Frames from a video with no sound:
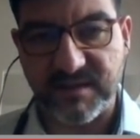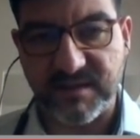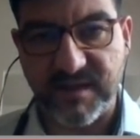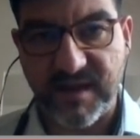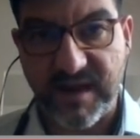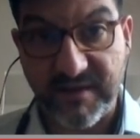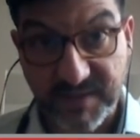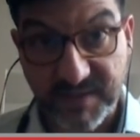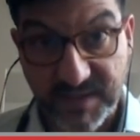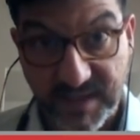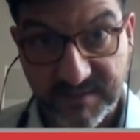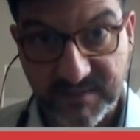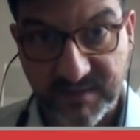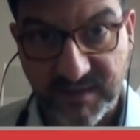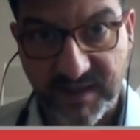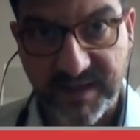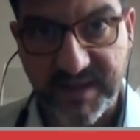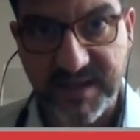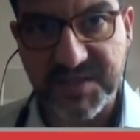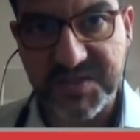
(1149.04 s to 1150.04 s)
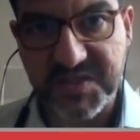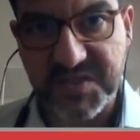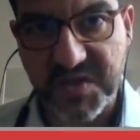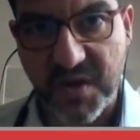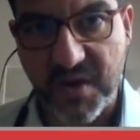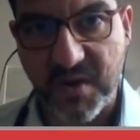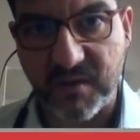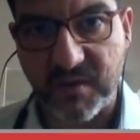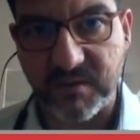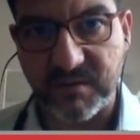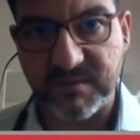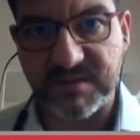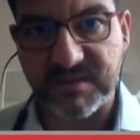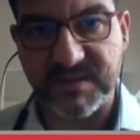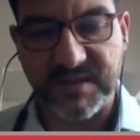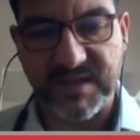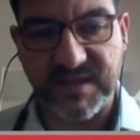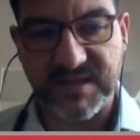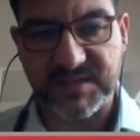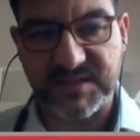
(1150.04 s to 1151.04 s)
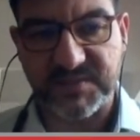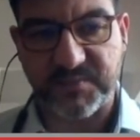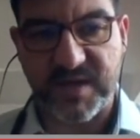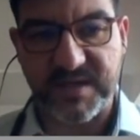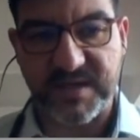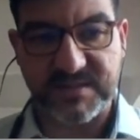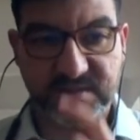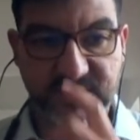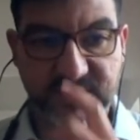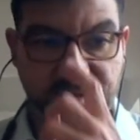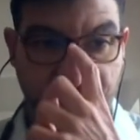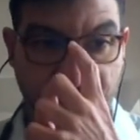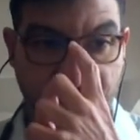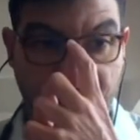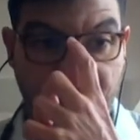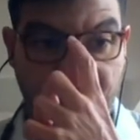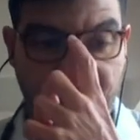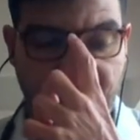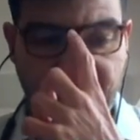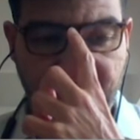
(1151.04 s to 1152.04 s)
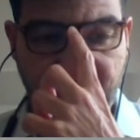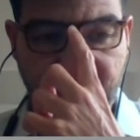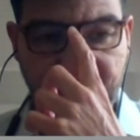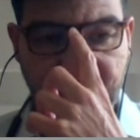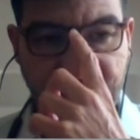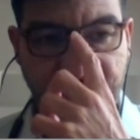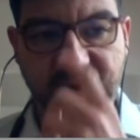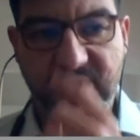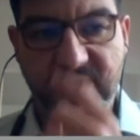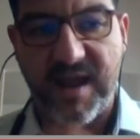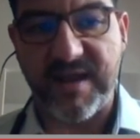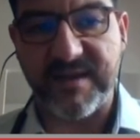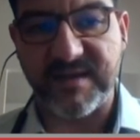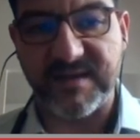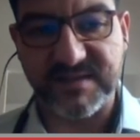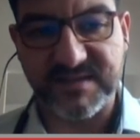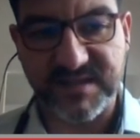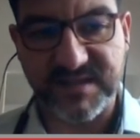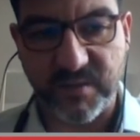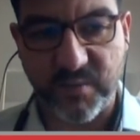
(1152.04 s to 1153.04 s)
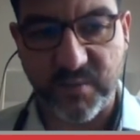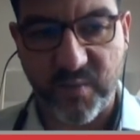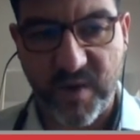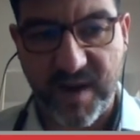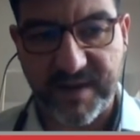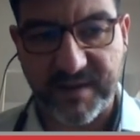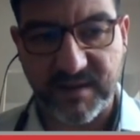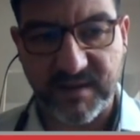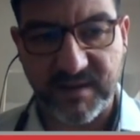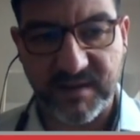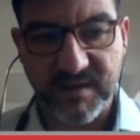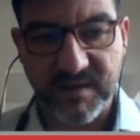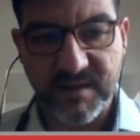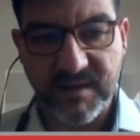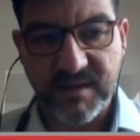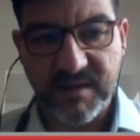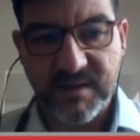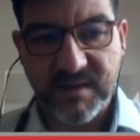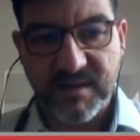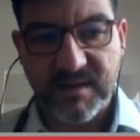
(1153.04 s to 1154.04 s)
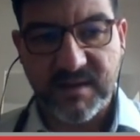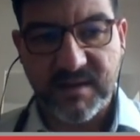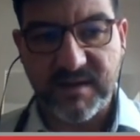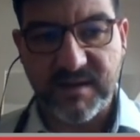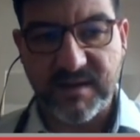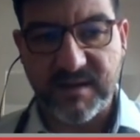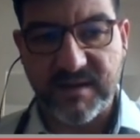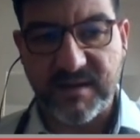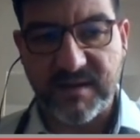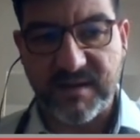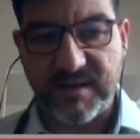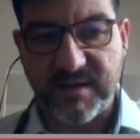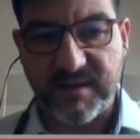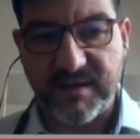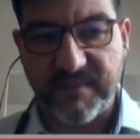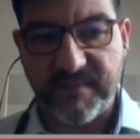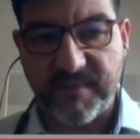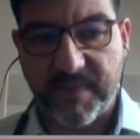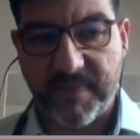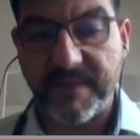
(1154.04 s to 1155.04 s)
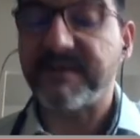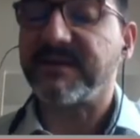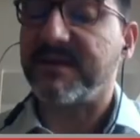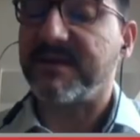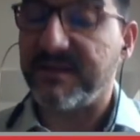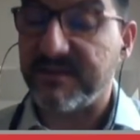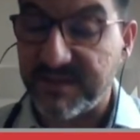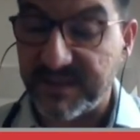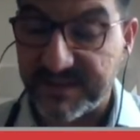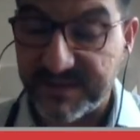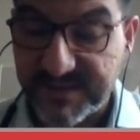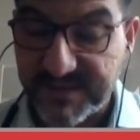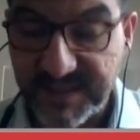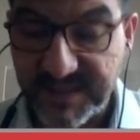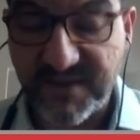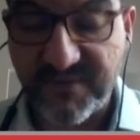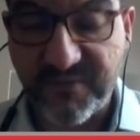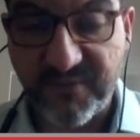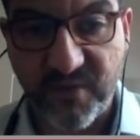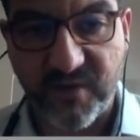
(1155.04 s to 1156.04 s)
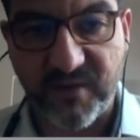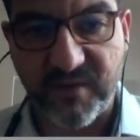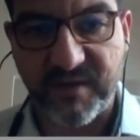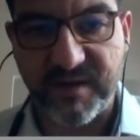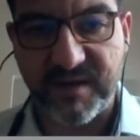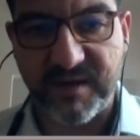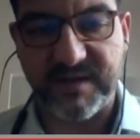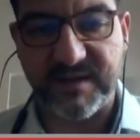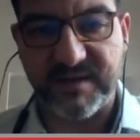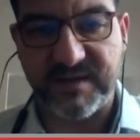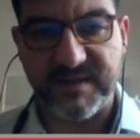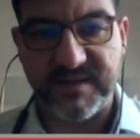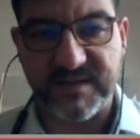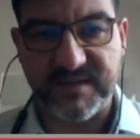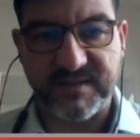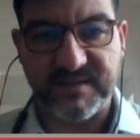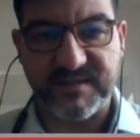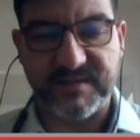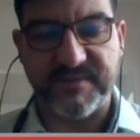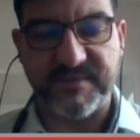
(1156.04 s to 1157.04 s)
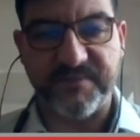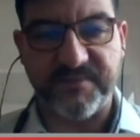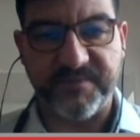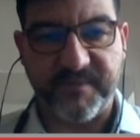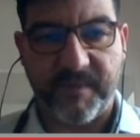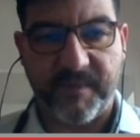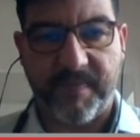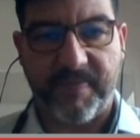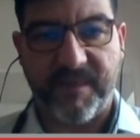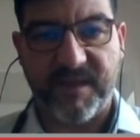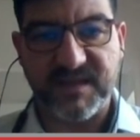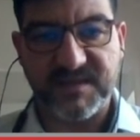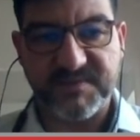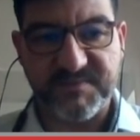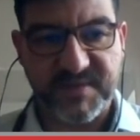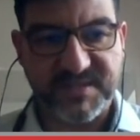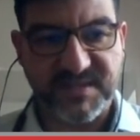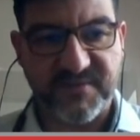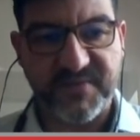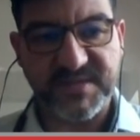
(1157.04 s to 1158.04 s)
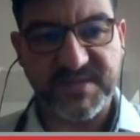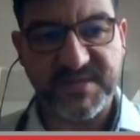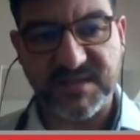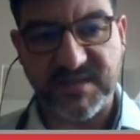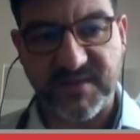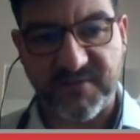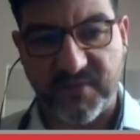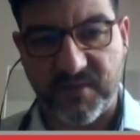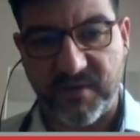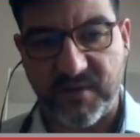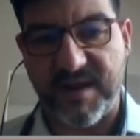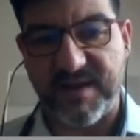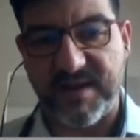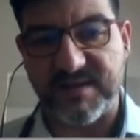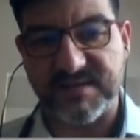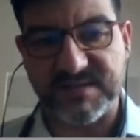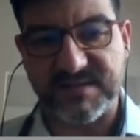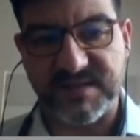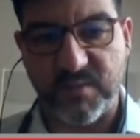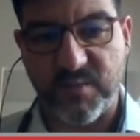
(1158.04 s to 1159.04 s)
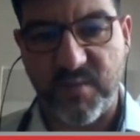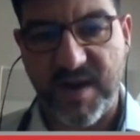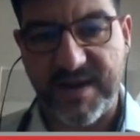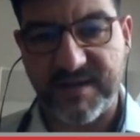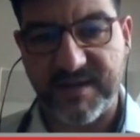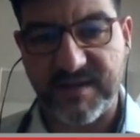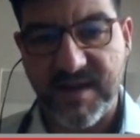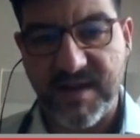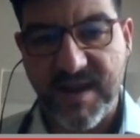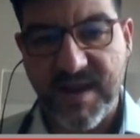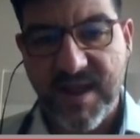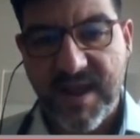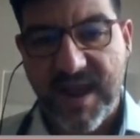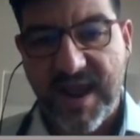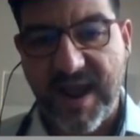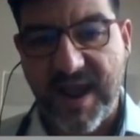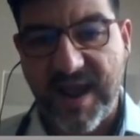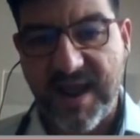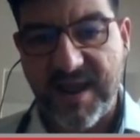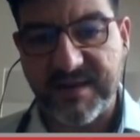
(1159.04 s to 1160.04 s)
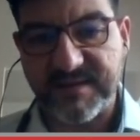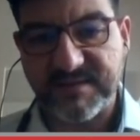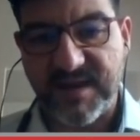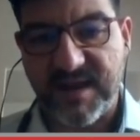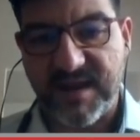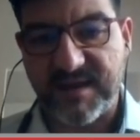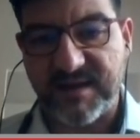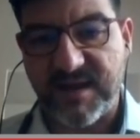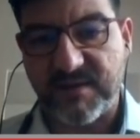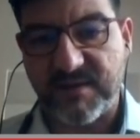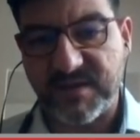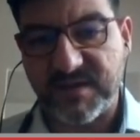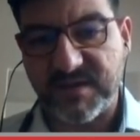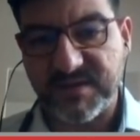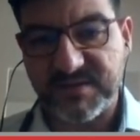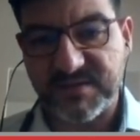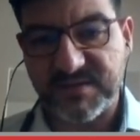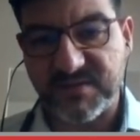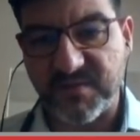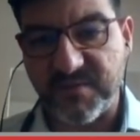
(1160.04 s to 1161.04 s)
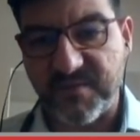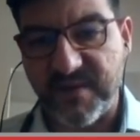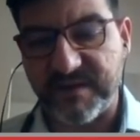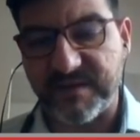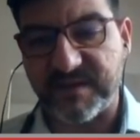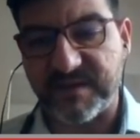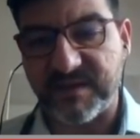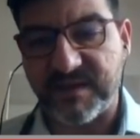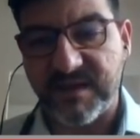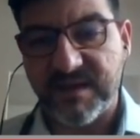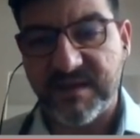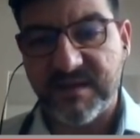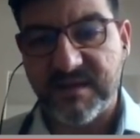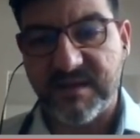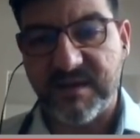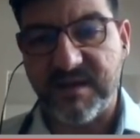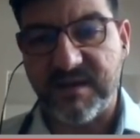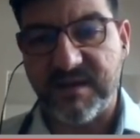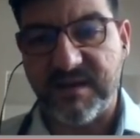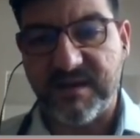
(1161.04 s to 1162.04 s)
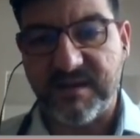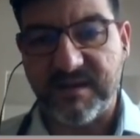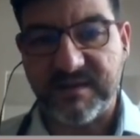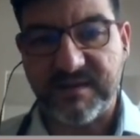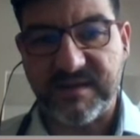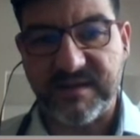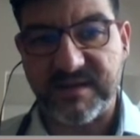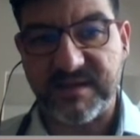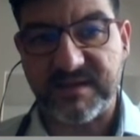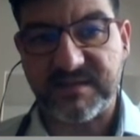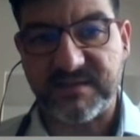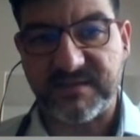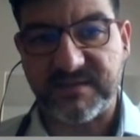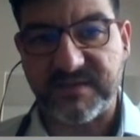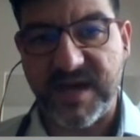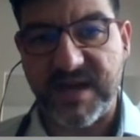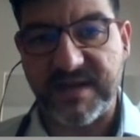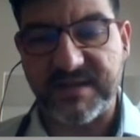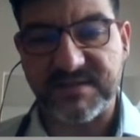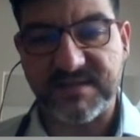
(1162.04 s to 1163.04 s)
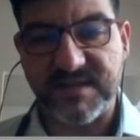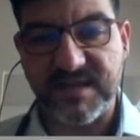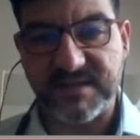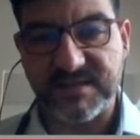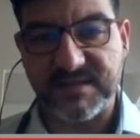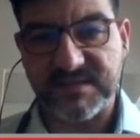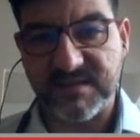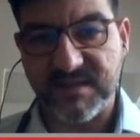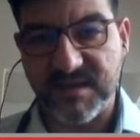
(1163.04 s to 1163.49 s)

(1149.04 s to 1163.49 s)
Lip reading: evidently show the expression of the ILC1, the CD4 specificity for ILC1, and allow us to better characterize this